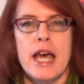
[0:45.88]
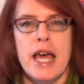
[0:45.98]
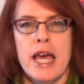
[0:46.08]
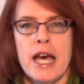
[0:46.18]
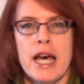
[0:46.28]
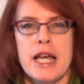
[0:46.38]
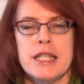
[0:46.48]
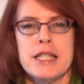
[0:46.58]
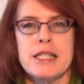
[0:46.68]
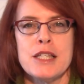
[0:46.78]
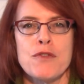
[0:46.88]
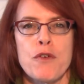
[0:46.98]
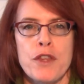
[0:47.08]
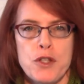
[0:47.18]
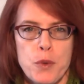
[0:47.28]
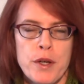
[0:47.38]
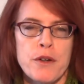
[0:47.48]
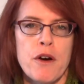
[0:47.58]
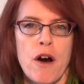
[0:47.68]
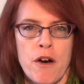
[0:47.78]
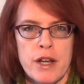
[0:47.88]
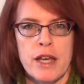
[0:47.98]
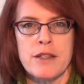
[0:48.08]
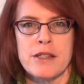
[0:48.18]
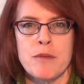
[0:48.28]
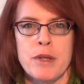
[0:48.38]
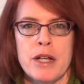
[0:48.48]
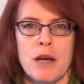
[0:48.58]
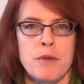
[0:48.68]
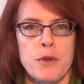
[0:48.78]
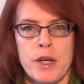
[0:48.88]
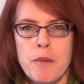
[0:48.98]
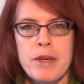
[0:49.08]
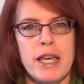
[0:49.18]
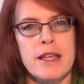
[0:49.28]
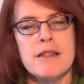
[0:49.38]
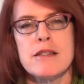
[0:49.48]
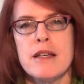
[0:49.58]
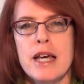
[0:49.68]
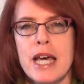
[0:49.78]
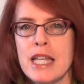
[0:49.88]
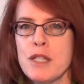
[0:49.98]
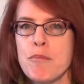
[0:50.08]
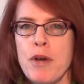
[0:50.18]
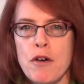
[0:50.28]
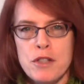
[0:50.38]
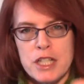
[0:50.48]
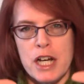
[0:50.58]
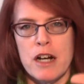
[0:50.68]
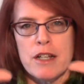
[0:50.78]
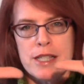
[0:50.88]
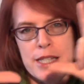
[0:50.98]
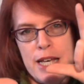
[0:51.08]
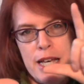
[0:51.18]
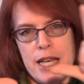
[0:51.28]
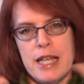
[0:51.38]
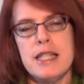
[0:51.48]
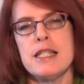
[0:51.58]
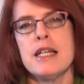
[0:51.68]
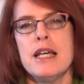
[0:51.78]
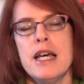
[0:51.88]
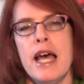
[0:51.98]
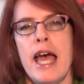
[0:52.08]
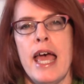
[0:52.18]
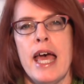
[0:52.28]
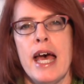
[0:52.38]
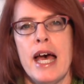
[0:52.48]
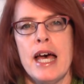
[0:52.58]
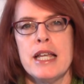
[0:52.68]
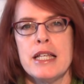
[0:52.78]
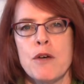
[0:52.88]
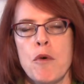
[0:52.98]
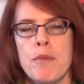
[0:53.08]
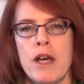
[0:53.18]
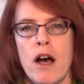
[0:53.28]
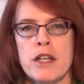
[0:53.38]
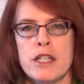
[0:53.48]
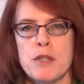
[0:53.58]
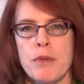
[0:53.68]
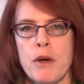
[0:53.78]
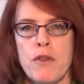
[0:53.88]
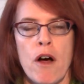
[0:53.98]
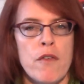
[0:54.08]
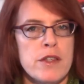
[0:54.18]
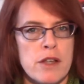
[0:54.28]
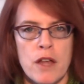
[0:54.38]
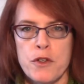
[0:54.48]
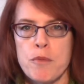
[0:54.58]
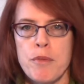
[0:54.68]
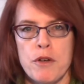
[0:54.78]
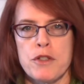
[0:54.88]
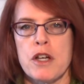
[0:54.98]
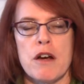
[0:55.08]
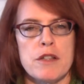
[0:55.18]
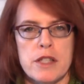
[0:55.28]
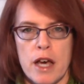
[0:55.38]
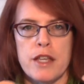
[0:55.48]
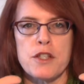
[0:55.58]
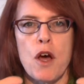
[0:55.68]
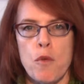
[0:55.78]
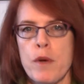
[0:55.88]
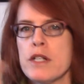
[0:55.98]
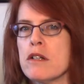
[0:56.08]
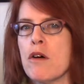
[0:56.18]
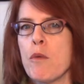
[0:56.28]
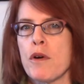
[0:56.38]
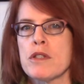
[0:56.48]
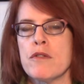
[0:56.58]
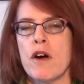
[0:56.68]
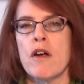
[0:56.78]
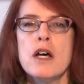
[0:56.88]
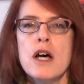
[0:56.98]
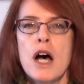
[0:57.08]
and this is for the Twitter art exhibit. I'm doing a piece. It's postcard sized, and it will be on display with all these other postcard-sized original works of art